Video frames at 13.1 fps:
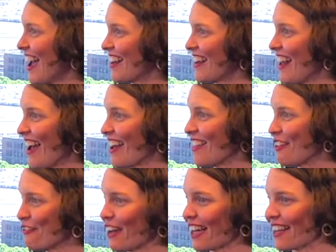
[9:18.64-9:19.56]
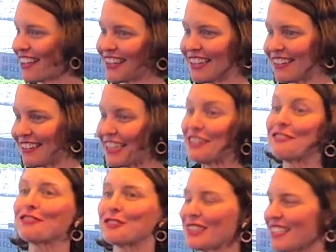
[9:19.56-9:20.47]
And the fact that in
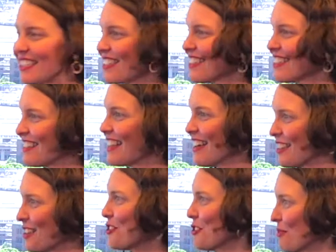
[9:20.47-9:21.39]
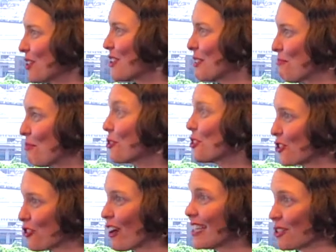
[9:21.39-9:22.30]
influence, they're the two most important
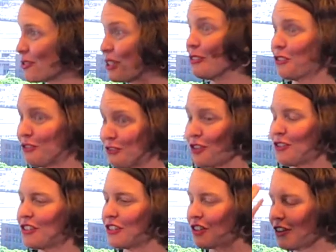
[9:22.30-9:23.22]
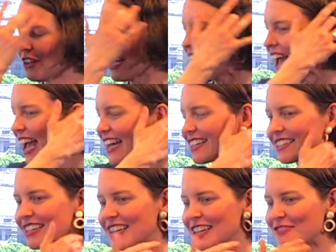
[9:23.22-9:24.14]
traits we look for,
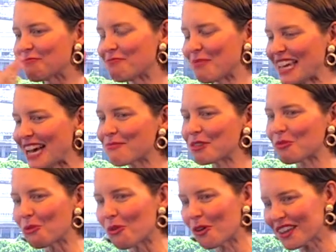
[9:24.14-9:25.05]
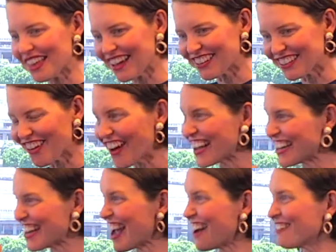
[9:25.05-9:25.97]
and being able to walk that
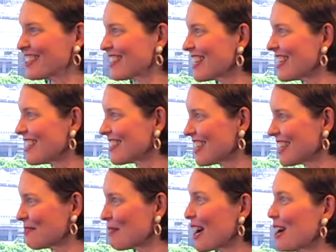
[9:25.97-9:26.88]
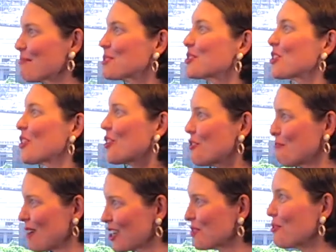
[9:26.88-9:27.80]
line now as leaders has become so
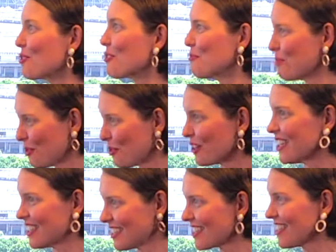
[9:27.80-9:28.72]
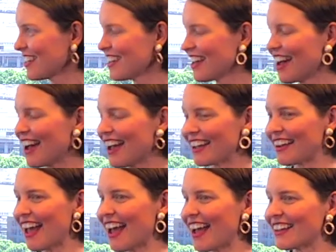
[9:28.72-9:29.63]
much more important.
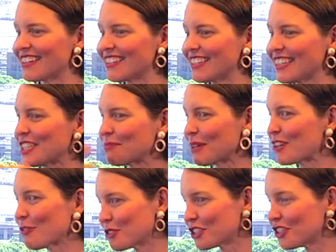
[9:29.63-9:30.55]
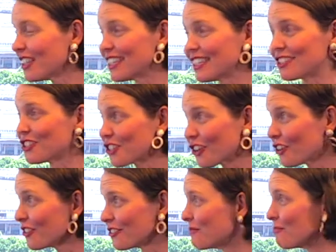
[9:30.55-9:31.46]
And it's been an opportunity to
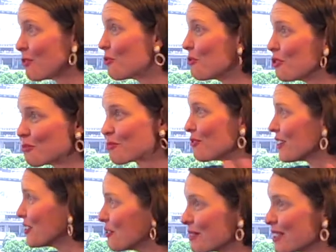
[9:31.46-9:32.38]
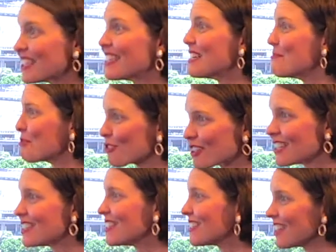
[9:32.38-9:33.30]
show more warmth, more vulnerability, more
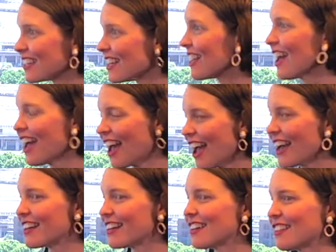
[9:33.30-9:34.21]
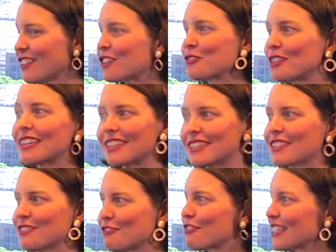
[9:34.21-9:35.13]
authenticity, and the good
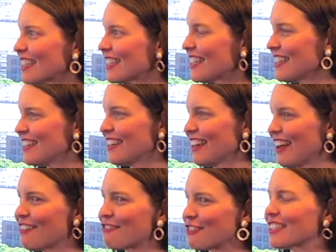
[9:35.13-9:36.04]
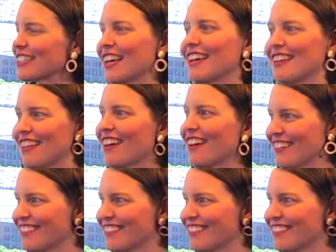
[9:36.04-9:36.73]
leaders have really taken that.